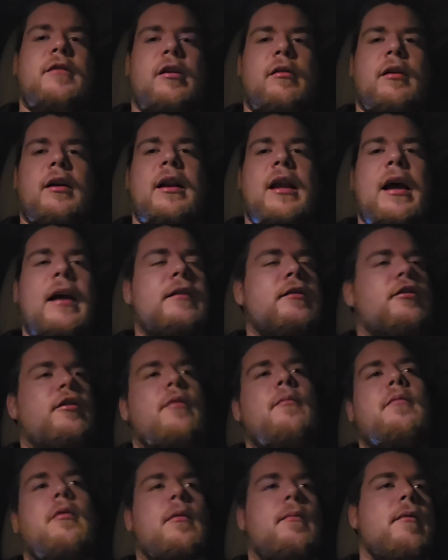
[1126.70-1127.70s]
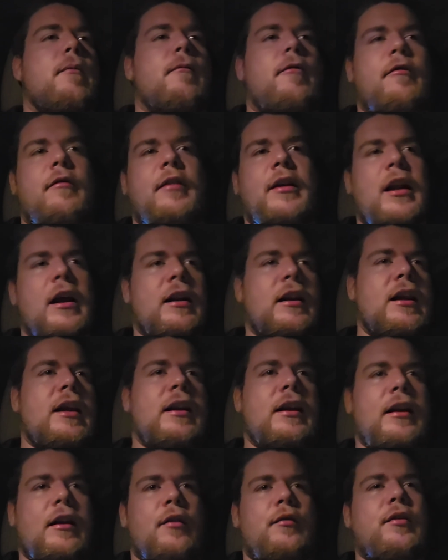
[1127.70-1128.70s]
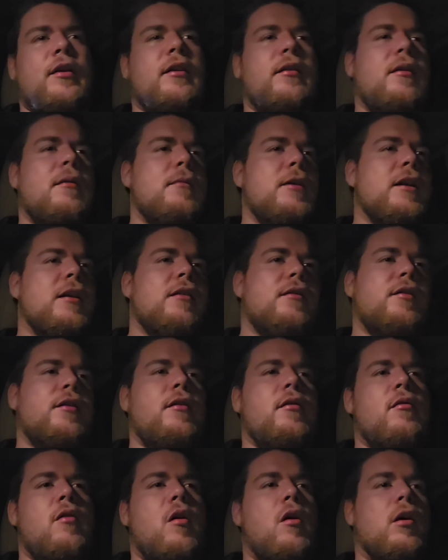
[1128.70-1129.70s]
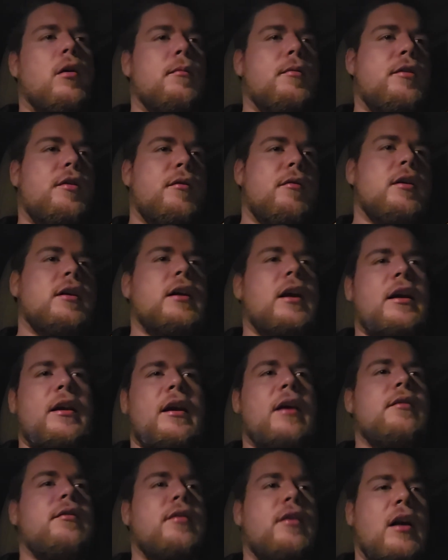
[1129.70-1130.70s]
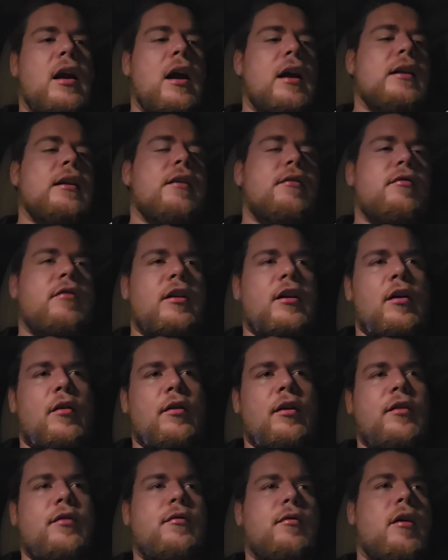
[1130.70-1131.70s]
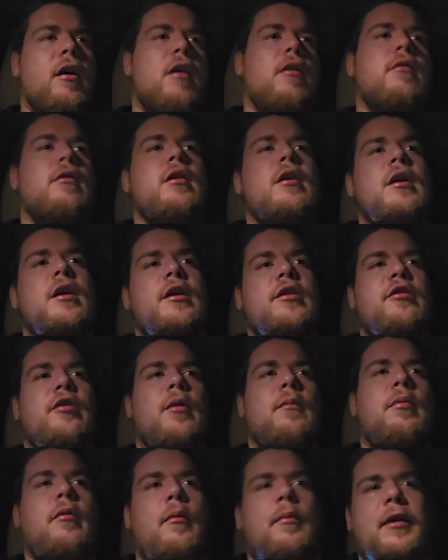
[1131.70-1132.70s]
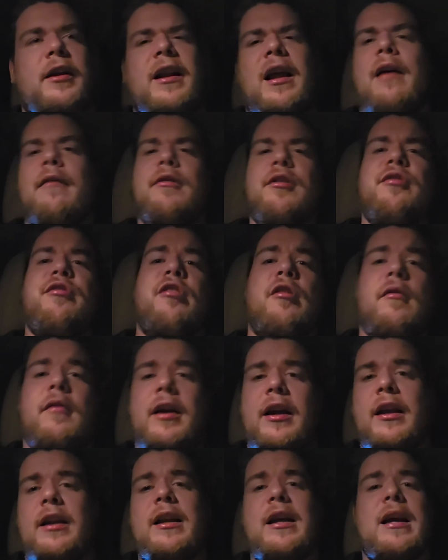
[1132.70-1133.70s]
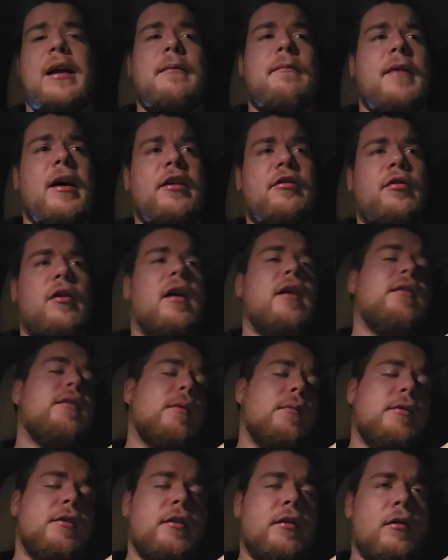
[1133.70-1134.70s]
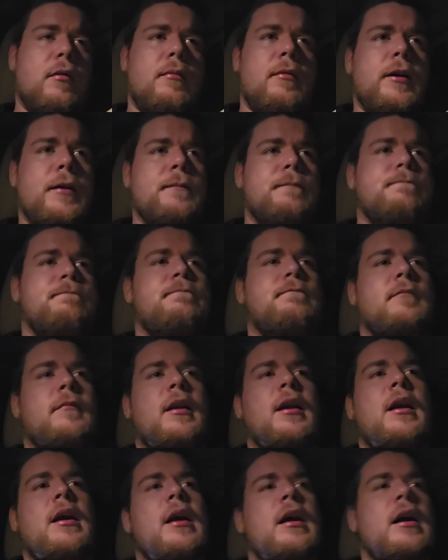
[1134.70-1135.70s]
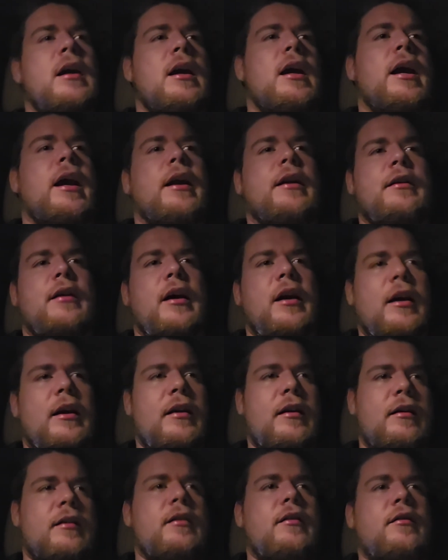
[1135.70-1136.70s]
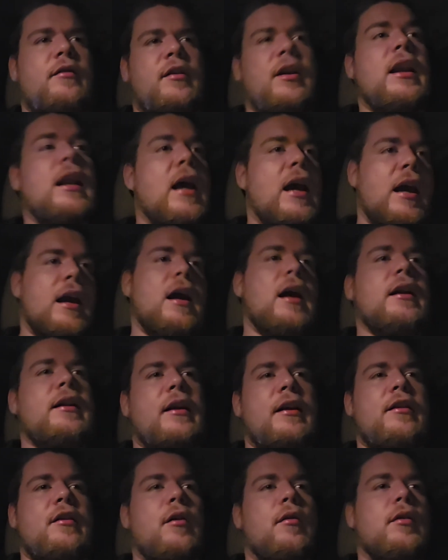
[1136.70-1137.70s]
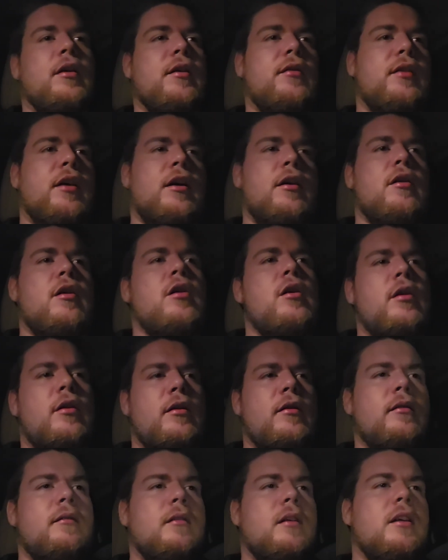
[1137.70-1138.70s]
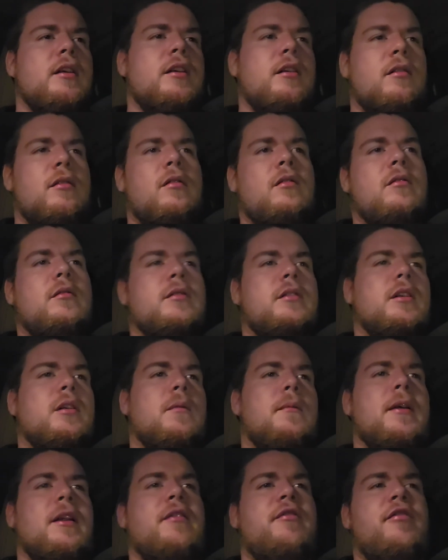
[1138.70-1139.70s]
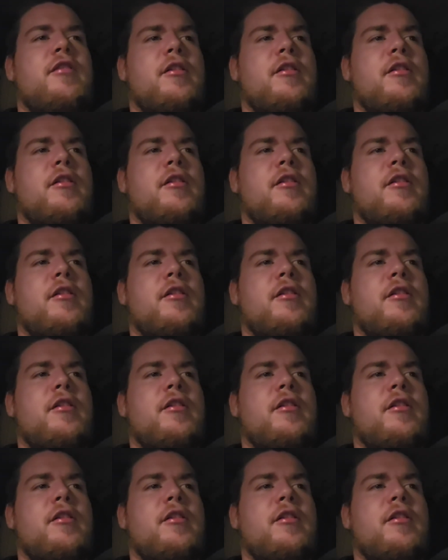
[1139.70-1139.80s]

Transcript: during that jump rope, I'm really not hitting those things. I mean, there's a little arm to it. Yesterday, I definitely noticed while jump roping that I was feeling it in my triceps a little bit. And today, I did notice a little bit of